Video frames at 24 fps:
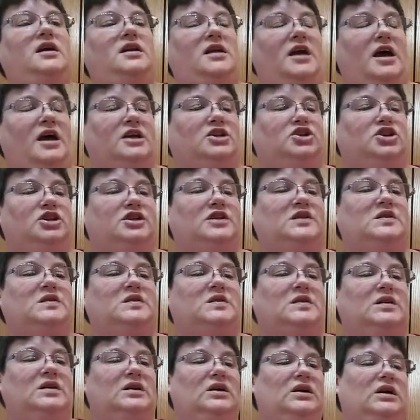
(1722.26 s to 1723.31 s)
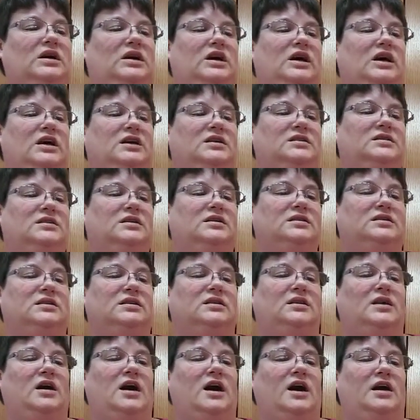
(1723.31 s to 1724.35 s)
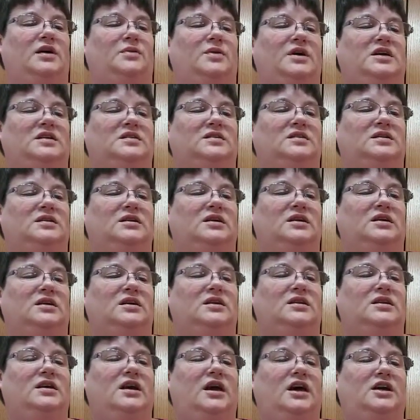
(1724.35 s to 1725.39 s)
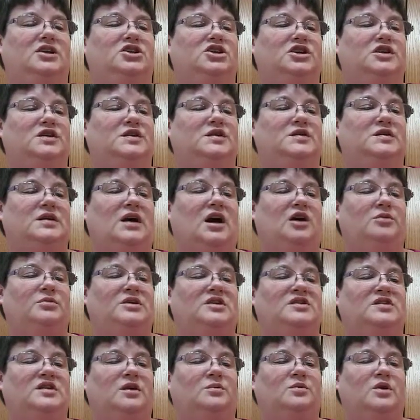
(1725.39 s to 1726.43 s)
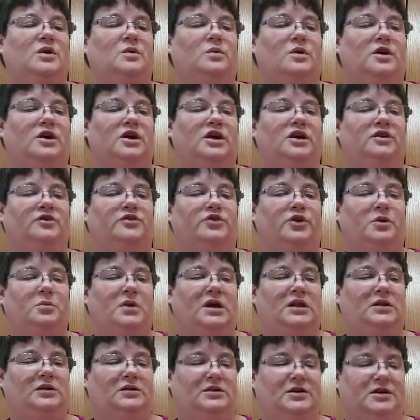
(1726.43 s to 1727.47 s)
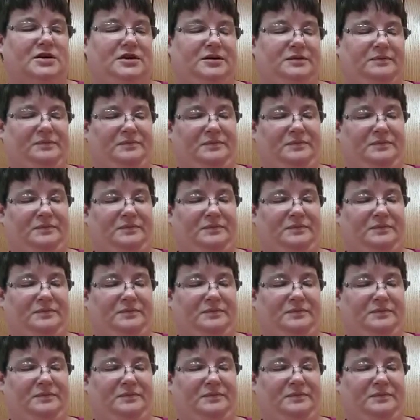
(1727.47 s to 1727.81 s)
and hedges and it says, In the highways and in, in the hedges, I'll be somewhere working for my Lord.